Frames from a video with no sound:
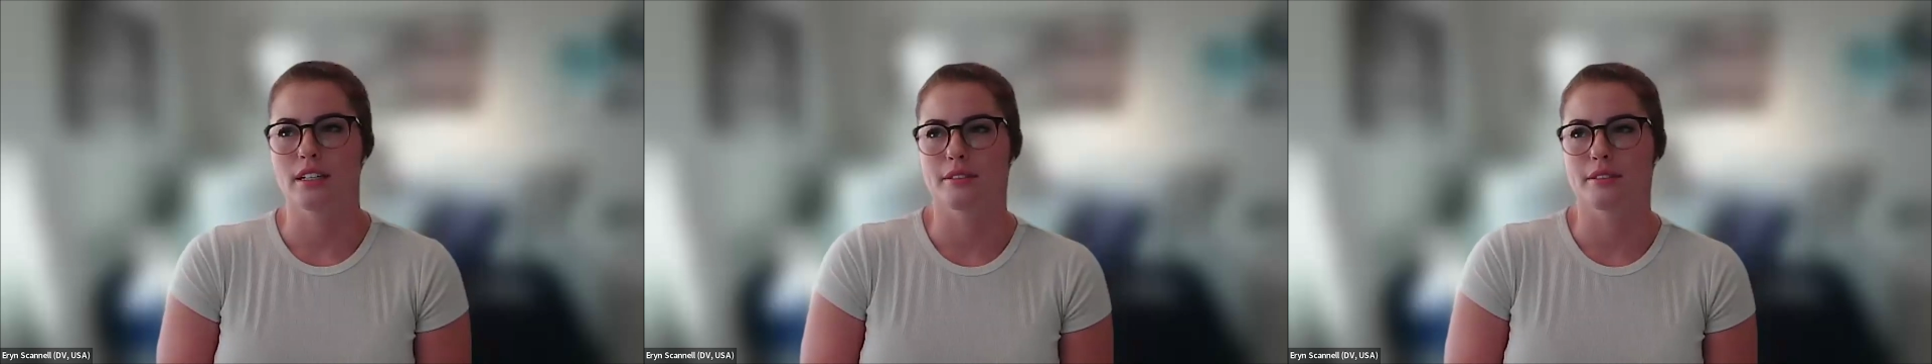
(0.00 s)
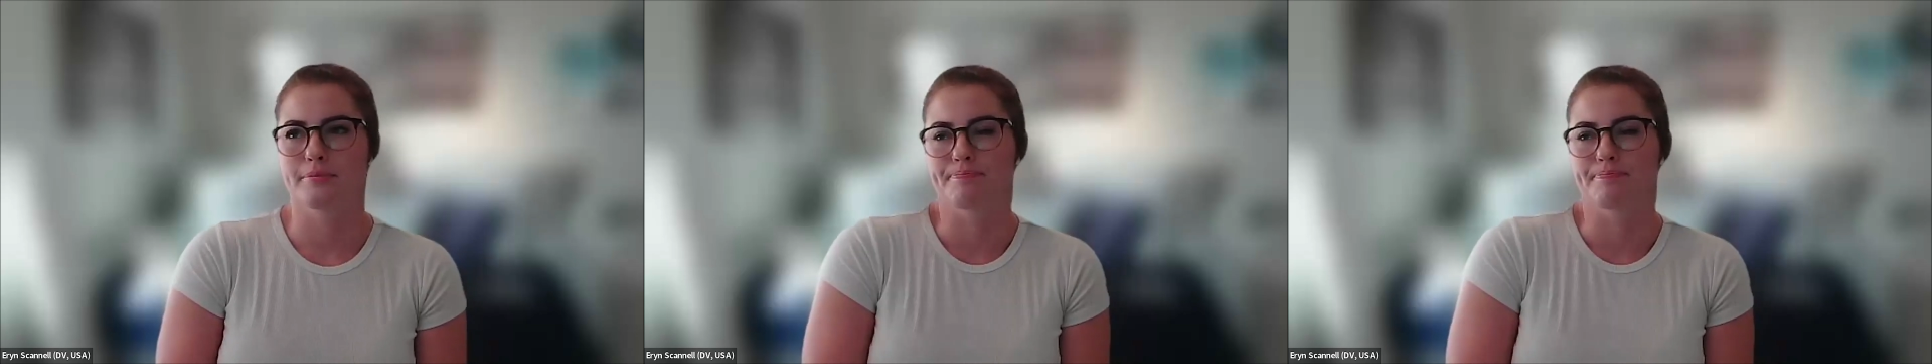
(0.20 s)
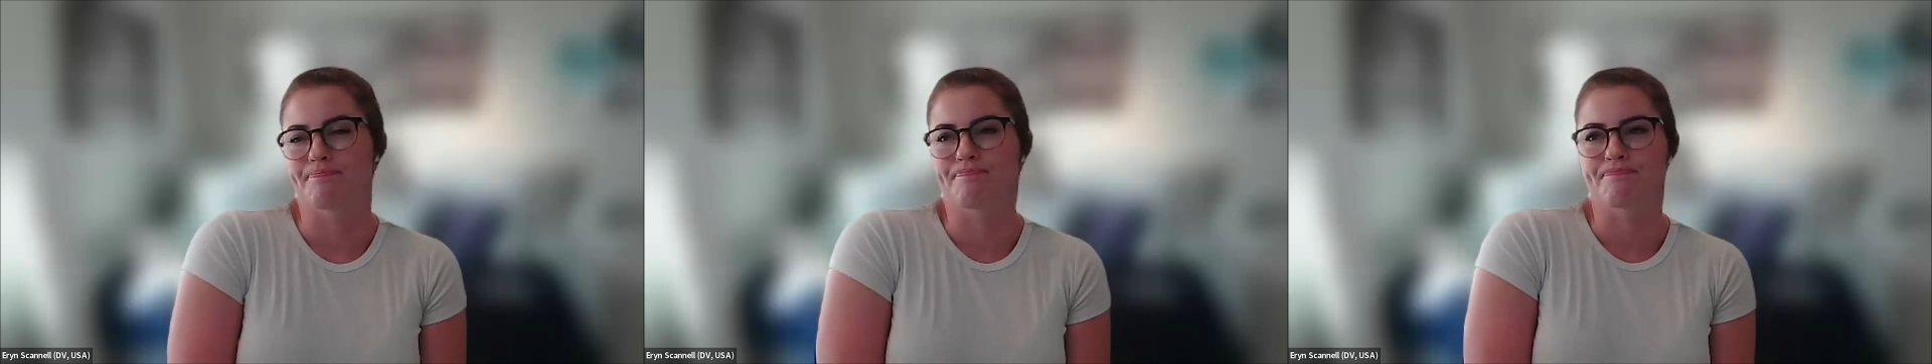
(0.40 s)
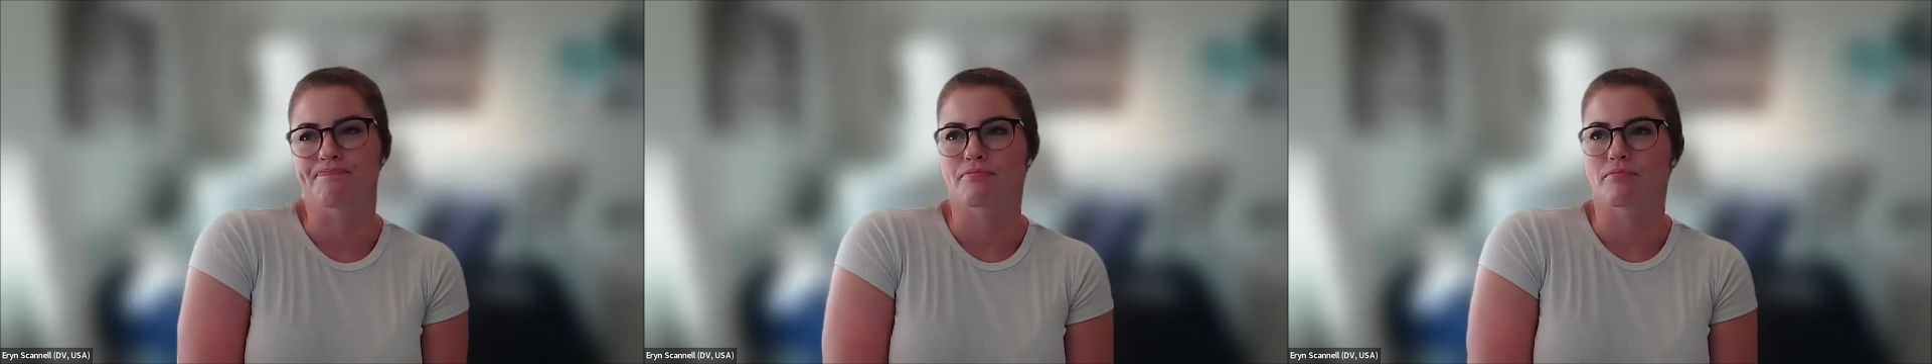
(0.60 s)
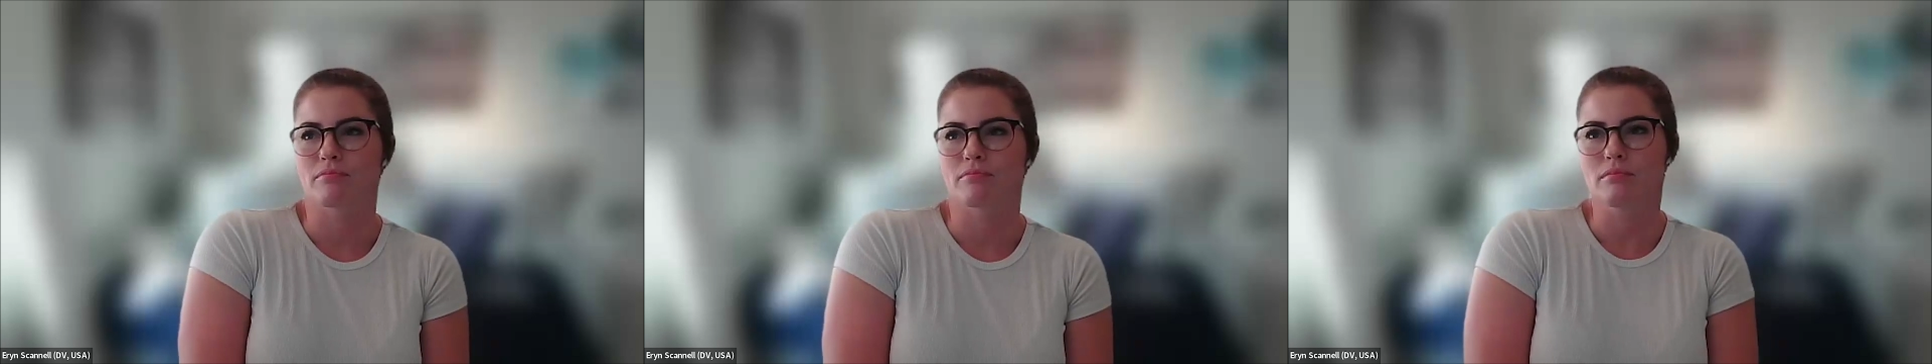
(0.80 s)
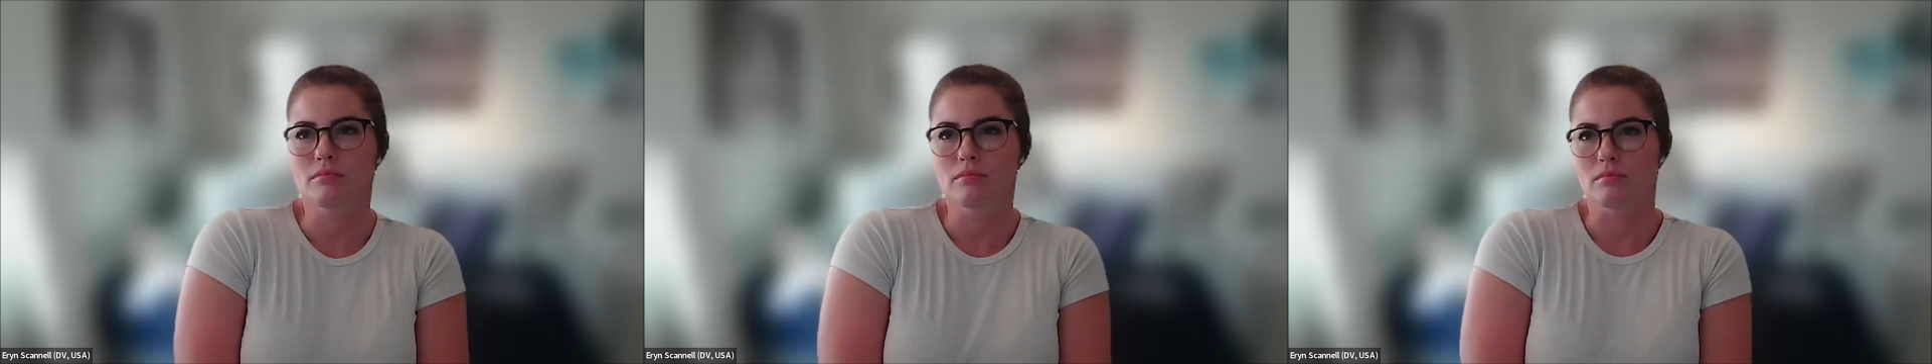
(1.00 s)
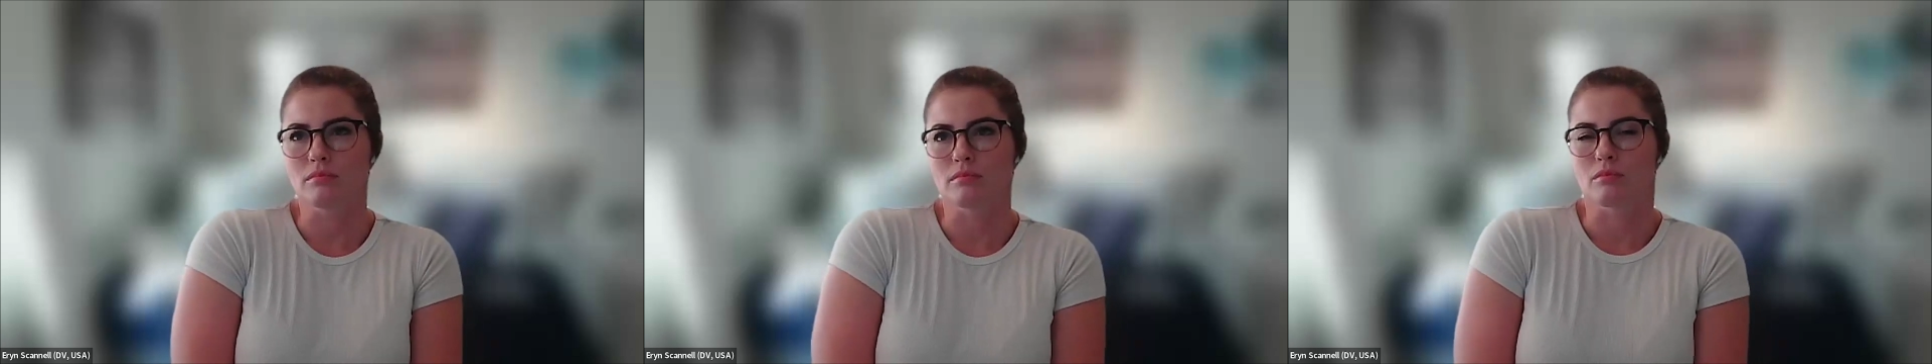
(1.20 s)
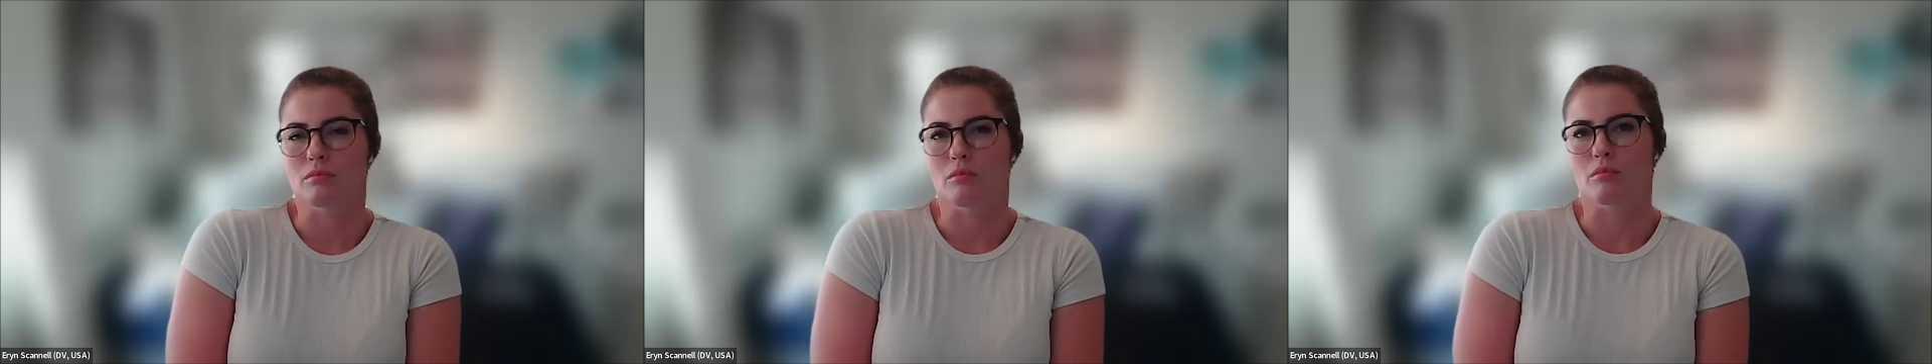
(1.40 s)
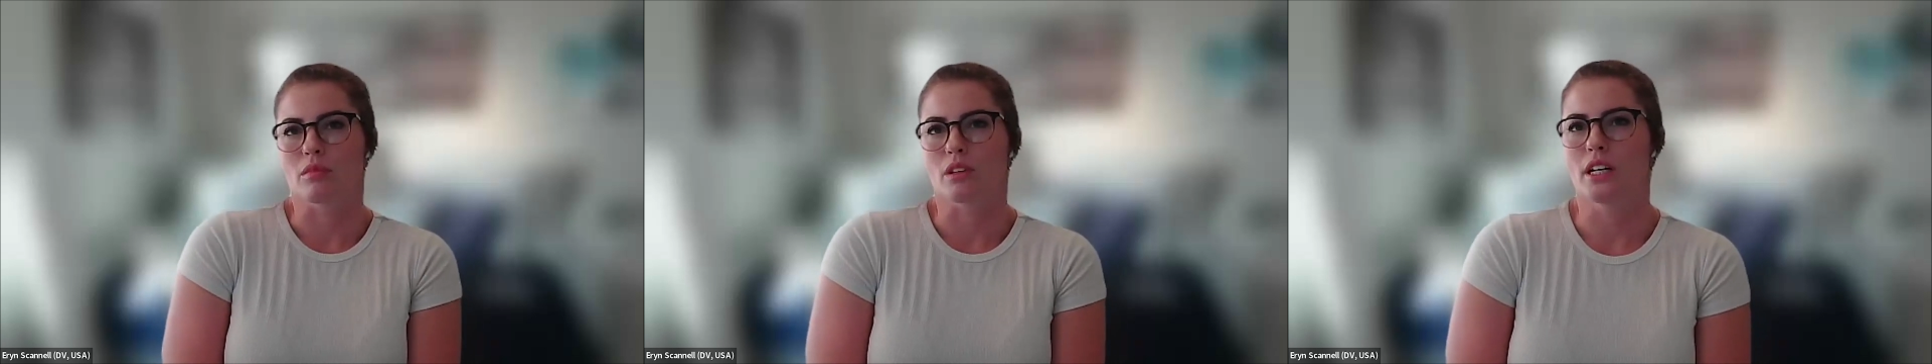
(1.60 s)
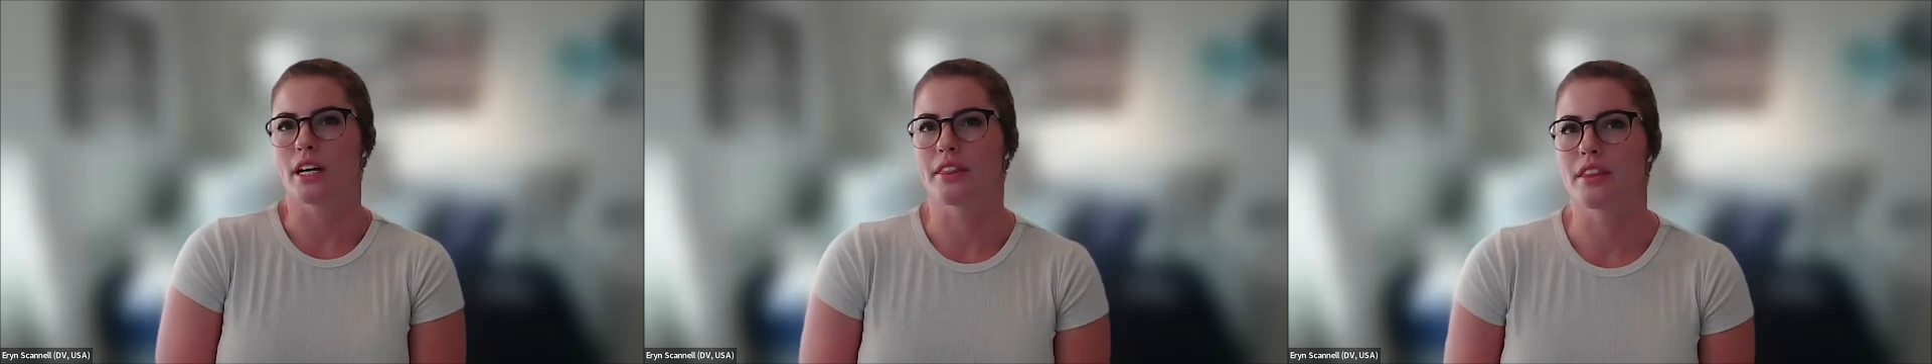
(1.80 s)

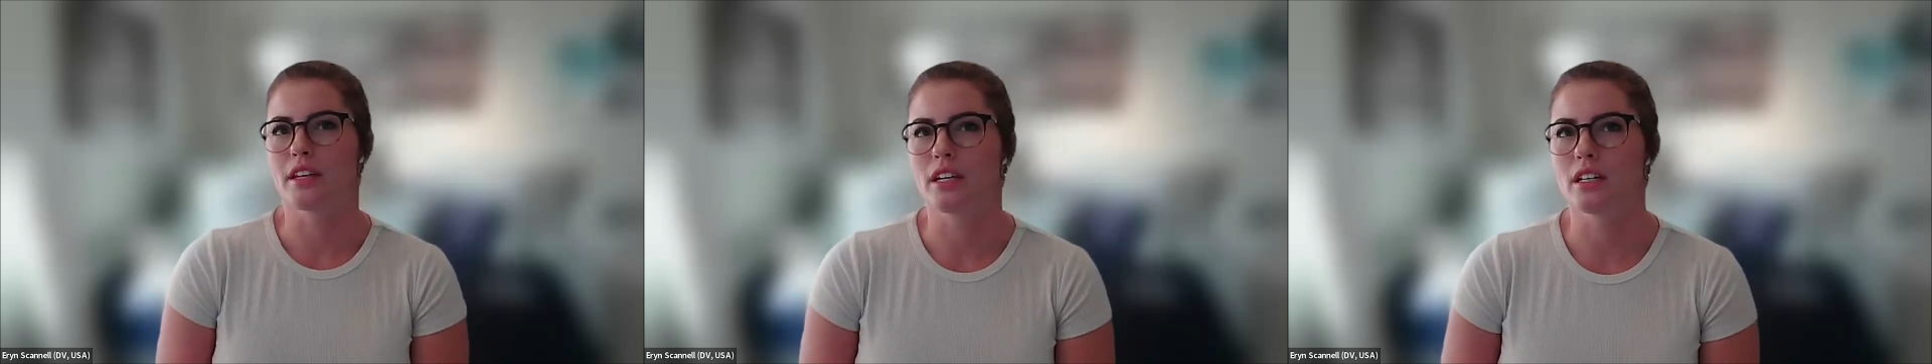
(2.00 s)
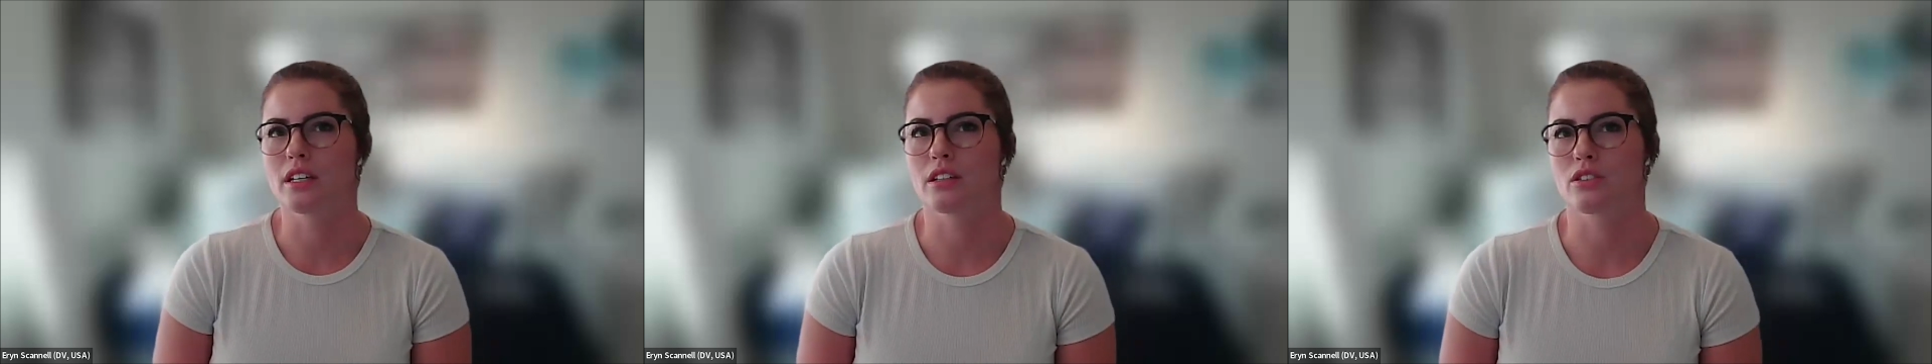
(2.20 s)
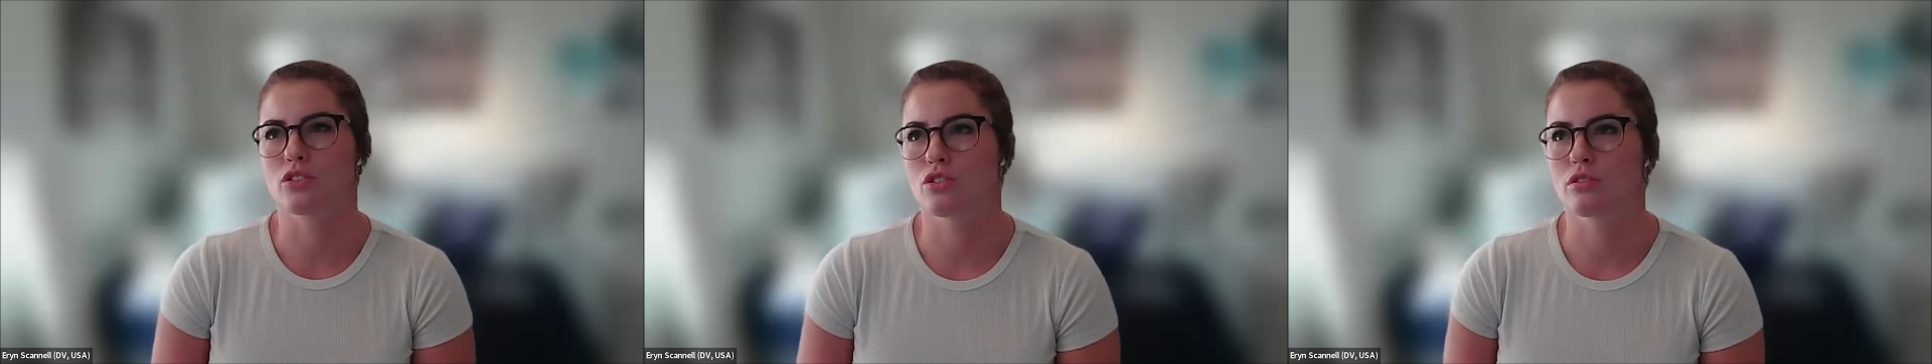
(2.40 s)
I think